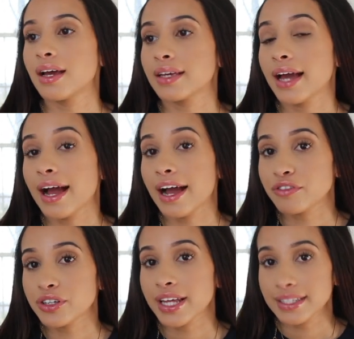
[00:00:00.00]
Yeah,
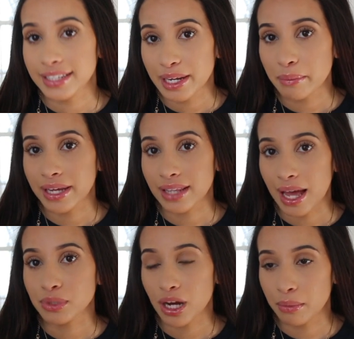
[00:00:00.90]
after that day, my
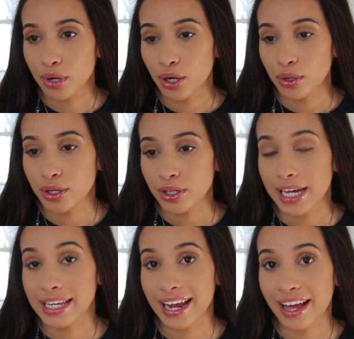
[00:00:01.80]
laptop broke
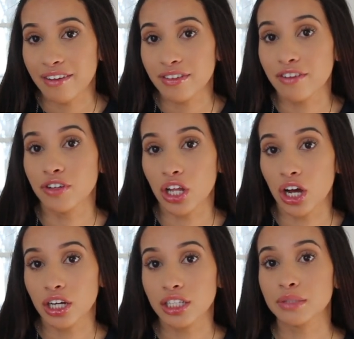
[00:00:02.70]
and I have
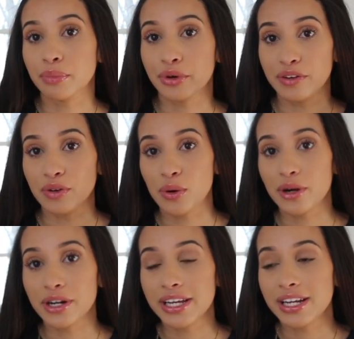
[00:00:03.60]
vlogs
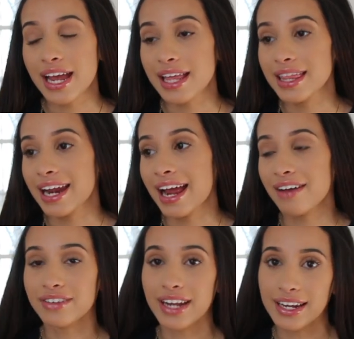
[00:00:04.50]
pre-recorded that I
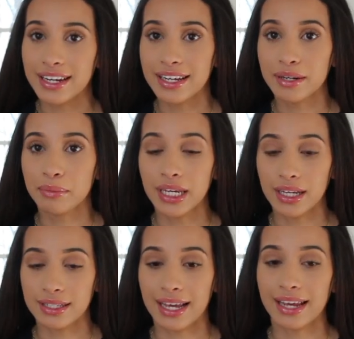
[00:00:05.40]
haven't edited
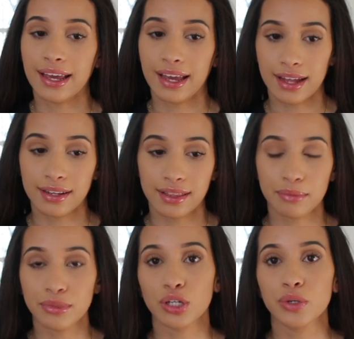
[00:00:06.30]
because I can't edit
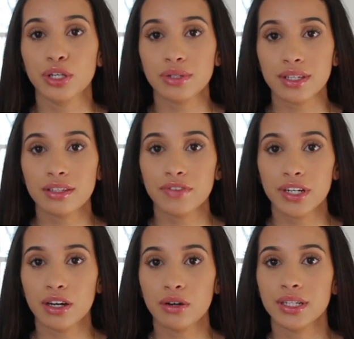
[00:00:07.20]
them. So when you see this
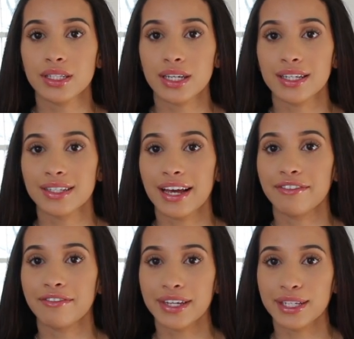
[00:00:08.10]
video, it's because I
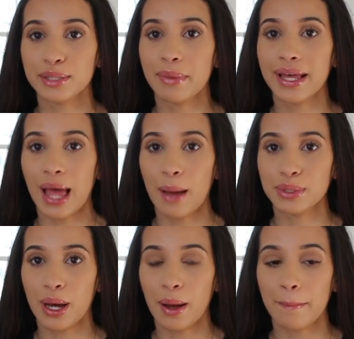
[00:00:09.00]
fixed my
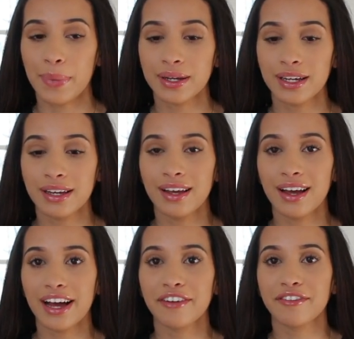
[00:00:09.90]
laptop.
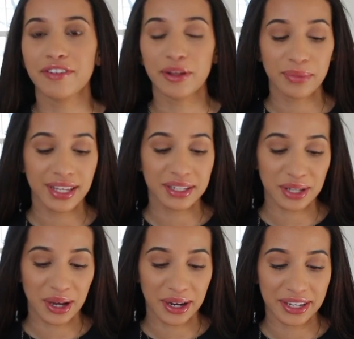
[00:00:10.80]
I filmed
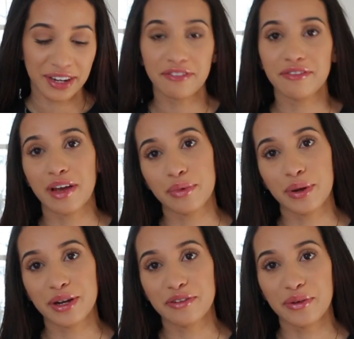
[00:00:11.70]
this on
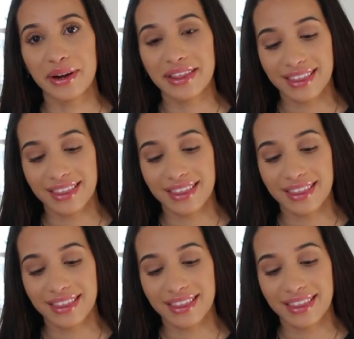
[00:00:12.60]
February 4th.